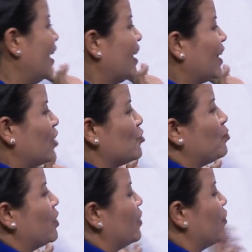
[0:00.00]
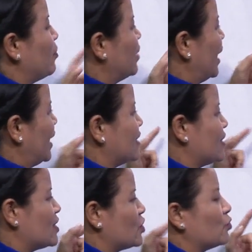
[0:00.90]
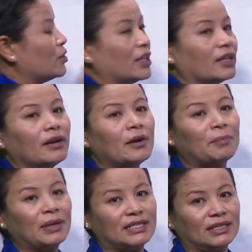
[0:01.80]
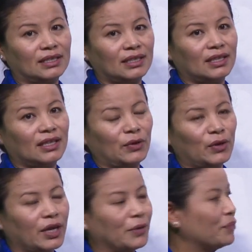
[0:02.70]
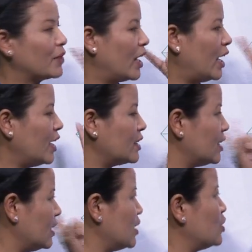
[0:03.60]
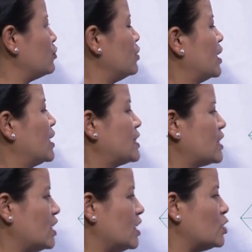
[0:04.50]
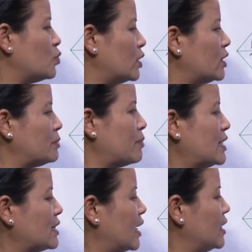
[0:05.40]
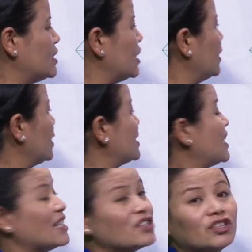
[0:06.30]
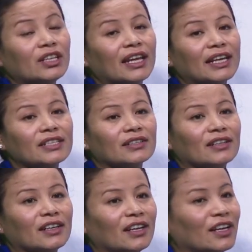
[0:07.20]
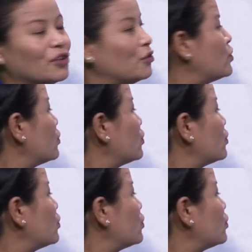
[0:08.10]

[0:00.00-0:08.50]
Can you make from the letters shown in the puzzle? Okay, and another rule is each word must contain the central letter. You